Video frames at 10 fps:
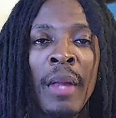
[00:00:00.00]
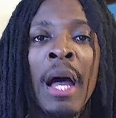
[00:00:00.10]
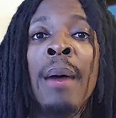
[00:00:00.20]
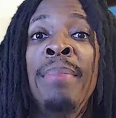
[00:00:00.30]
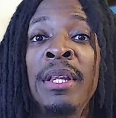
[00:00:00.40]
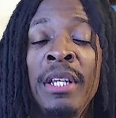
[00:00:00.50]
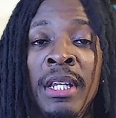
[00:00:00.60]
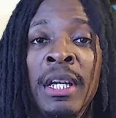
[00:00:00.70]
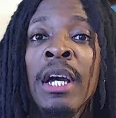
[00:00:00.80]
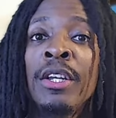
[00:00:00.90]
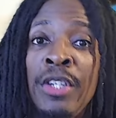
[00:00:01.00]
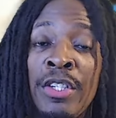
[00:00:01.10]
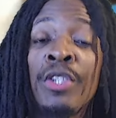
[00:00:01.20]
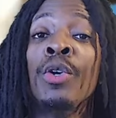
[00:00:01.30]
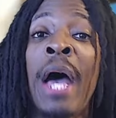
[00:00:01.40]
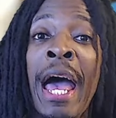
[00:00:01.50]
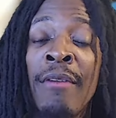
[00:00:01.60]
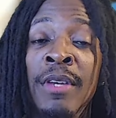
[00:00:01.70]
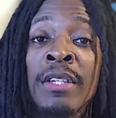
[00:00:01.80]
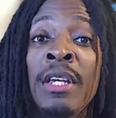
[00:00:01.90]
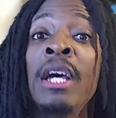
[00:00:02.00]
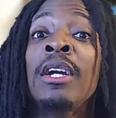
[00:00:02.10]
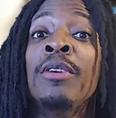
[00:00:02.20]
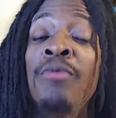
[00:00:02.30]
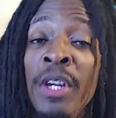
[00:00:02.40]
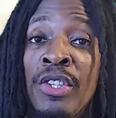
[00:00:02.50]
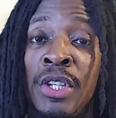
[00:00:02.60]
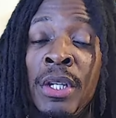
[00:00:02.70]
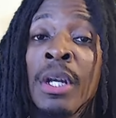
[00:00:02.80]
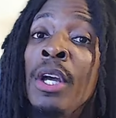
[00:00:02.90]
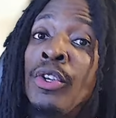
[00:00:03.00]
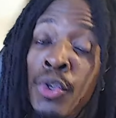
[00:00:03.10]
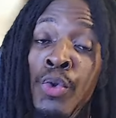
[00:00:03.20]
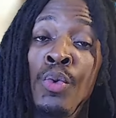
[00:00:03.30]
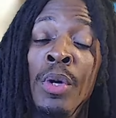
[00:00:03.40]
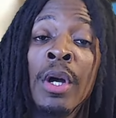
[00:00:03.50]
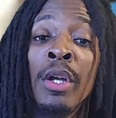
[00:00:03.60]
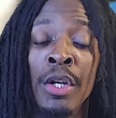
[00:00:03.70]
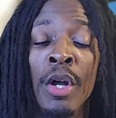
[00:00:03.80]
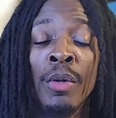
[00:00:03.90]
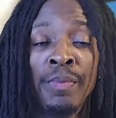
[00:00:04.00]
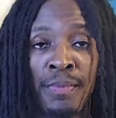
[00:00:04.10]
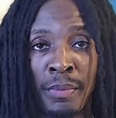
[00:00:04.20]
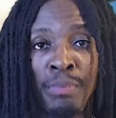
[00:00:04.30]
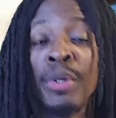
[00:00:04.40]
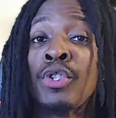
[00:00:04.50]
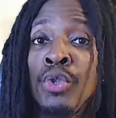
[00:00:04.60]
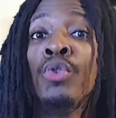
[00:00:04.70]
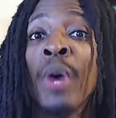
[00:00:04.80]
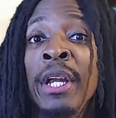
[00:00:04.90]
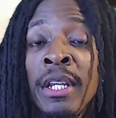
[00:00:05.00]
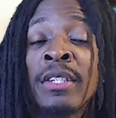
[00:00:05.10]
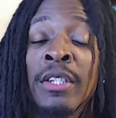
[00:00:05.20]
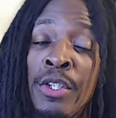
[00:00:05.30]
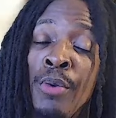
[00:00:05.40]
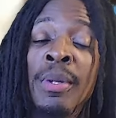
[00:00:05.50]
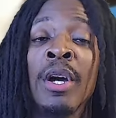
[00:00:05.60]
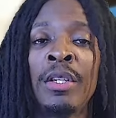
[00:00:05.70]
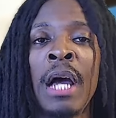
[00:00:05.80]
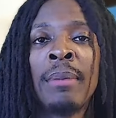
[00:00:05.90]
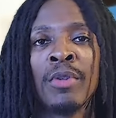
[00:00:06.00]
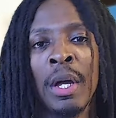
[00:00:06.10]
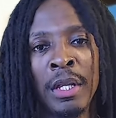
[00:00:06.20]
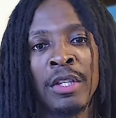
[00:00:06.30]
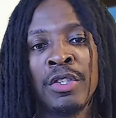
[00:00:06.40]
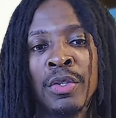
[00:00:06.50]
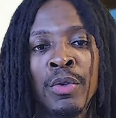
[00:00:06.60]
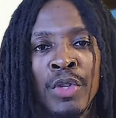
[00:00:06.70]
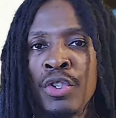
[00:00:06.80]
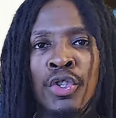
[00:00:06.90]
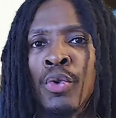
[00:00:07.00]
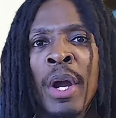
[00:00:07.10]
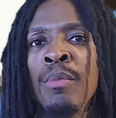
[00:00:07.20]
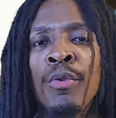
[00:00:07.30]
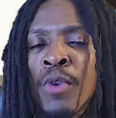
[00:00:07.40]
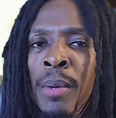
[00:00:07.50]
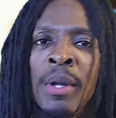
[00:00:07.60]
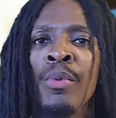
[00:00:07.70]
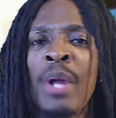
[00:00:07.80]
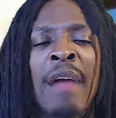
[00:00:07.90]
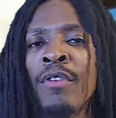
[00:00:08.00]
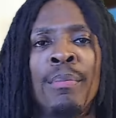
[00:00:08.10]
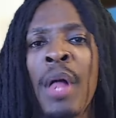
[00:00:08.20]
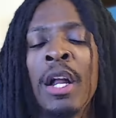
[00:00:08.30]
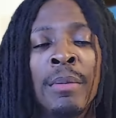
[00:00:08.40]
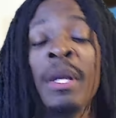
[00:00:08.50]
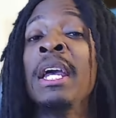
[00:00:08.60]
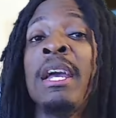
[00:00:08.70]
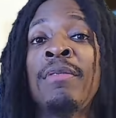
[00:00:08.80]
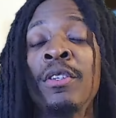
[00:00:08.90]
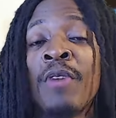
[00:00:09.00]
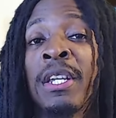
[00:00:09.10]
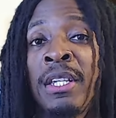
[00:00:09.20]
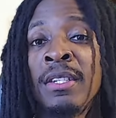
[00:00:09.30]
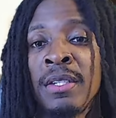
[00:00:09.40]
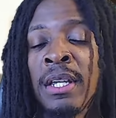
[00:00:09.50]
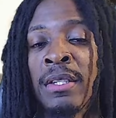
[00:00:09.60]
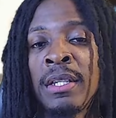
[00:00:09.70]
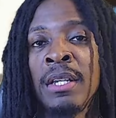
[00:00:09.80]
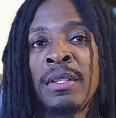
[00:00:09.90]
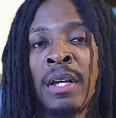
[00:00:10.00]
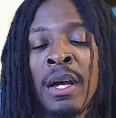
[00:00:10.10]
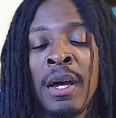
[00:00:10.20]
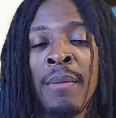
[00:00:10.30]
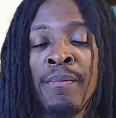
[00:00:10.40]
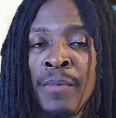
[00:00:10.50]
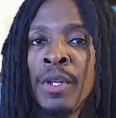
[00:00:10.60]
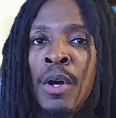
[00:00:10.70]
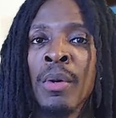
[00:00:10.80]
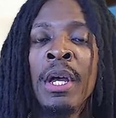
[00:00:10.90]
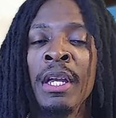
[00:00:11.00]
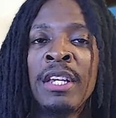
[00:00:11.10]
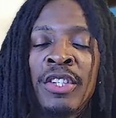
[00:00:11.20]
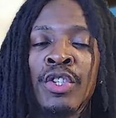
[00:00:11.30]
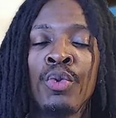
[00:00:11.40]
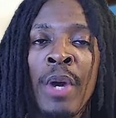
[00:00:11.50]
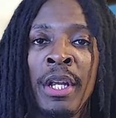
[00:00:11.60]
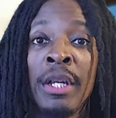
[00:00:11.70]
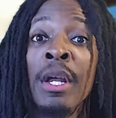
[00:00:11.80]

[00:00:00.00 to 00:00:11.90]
ability to still have his conviction to, you know, pursue greatness and still be on top. So I think this is a great move for him. We have to applaud him if this fight gets situated,